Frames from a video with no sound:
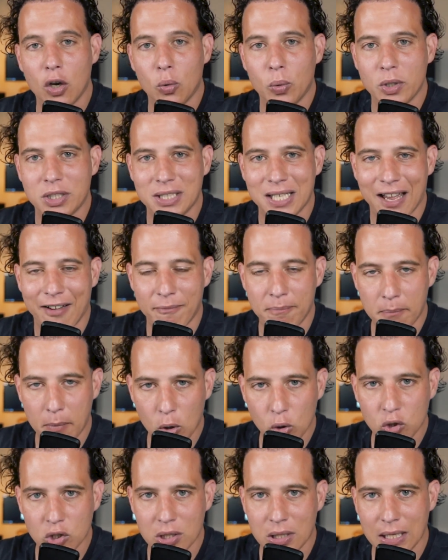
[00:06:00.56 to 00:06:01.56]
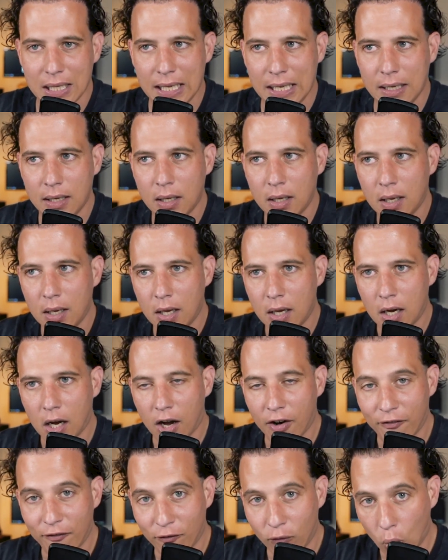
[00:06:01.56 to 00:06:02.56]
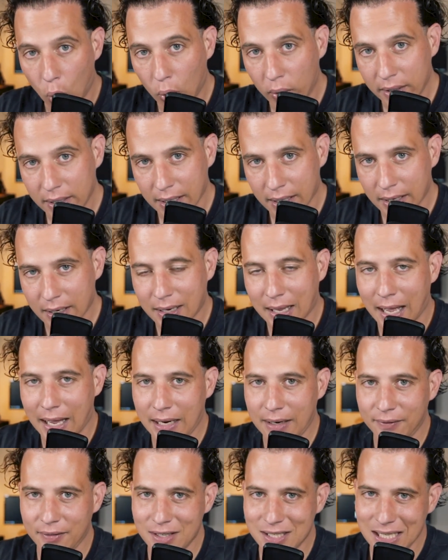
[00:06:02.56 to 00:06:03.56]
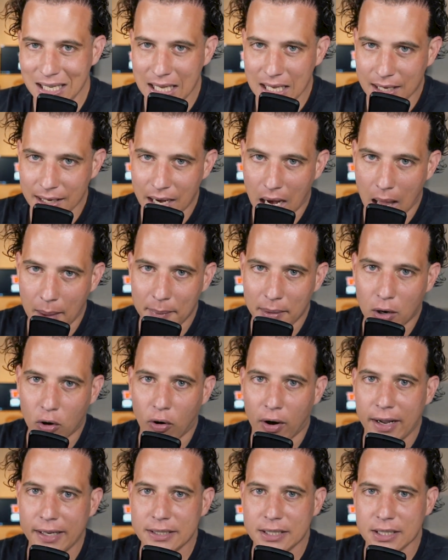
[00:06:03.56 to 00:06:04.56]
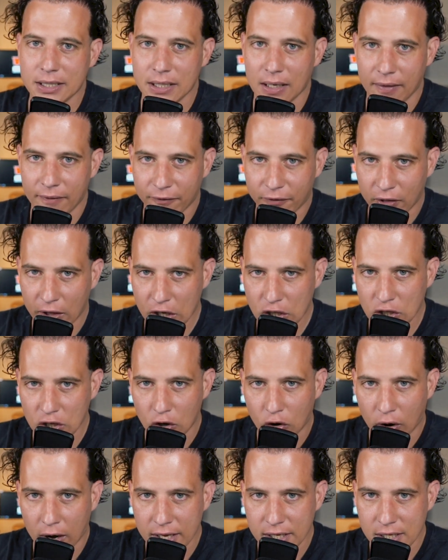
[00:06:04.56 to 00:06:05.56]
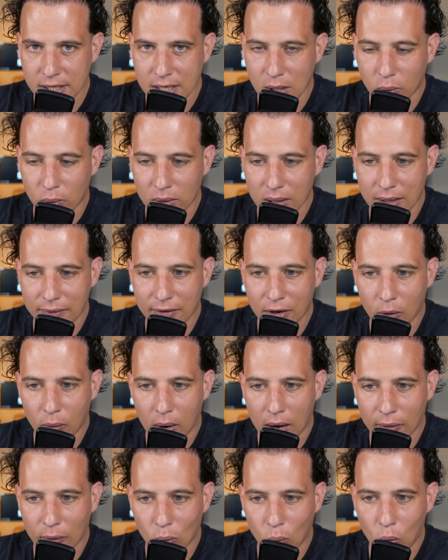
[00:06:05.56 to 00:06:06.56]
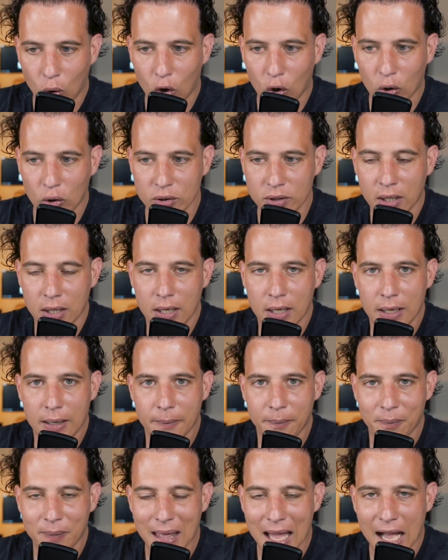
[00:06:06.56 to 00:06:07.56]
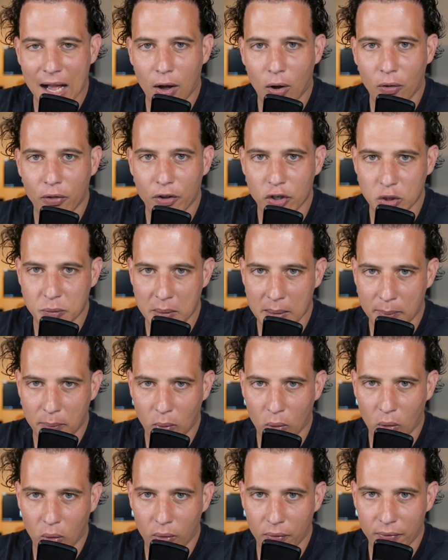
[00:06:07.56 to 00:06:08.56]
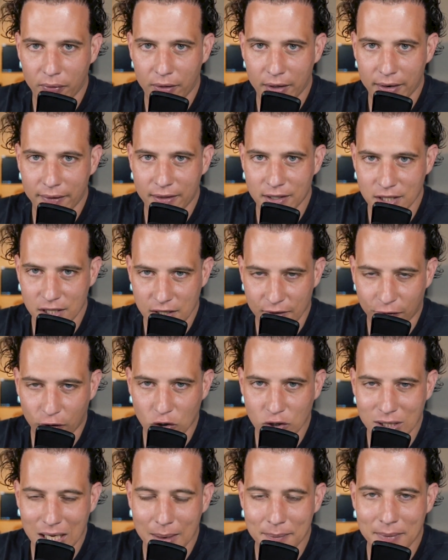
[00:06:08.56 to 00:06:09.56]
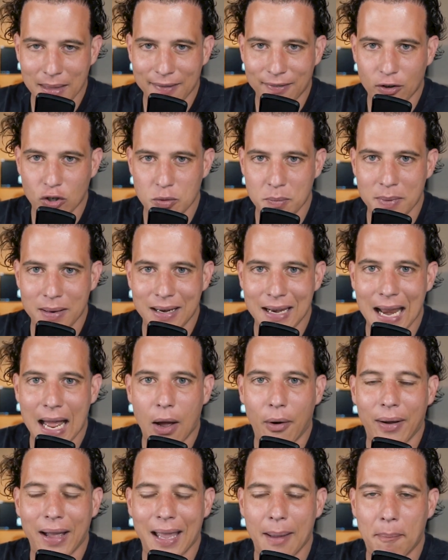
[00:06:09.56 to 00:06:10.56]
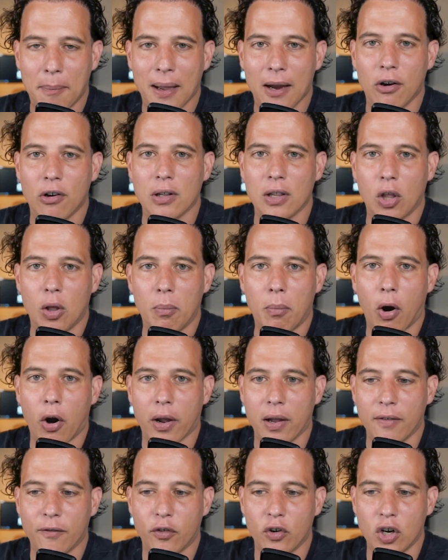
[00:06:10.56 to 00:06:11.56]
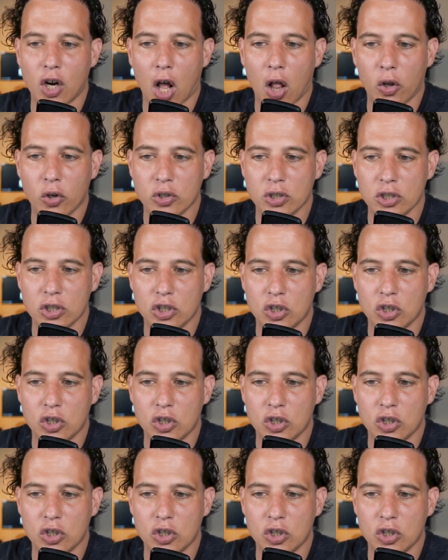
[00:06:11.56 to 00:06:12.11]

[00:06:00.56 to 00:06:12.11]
which have mostly avoided kind of this economic crisis and inflation crisis that we're living around the world. Now there's people, this is the first time that there's been now a parallel market for dollars since